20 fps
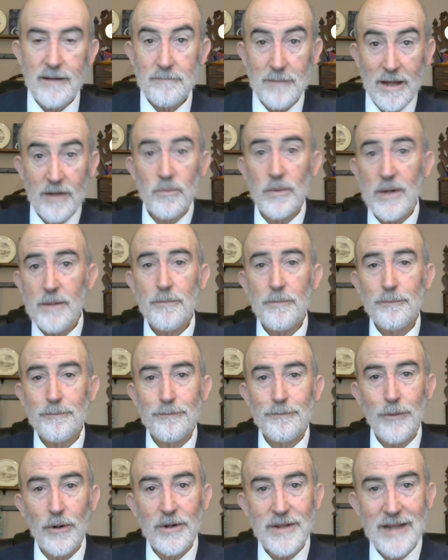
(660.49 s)
As we
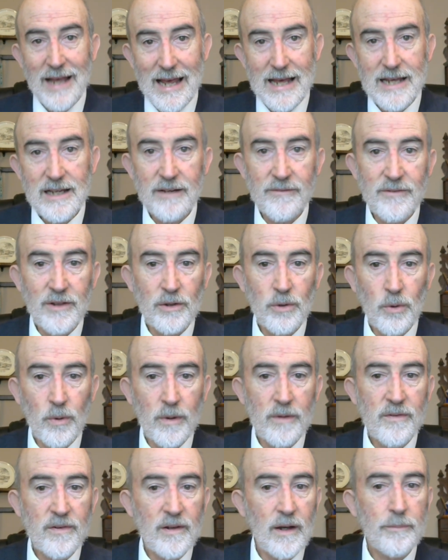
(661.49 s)
partake of the
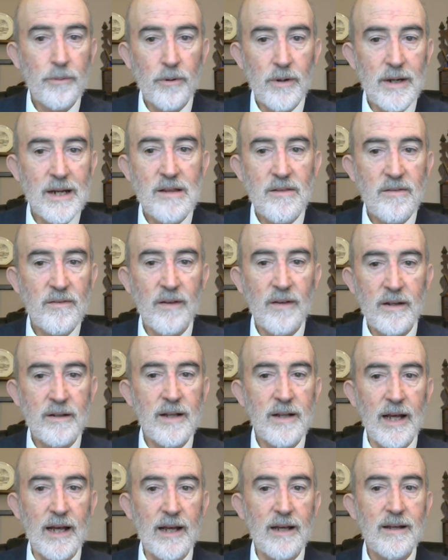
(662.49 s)
Lord's Supper each
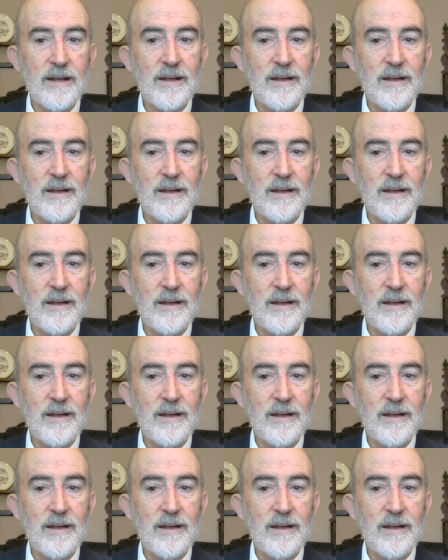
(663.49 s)
Sunday,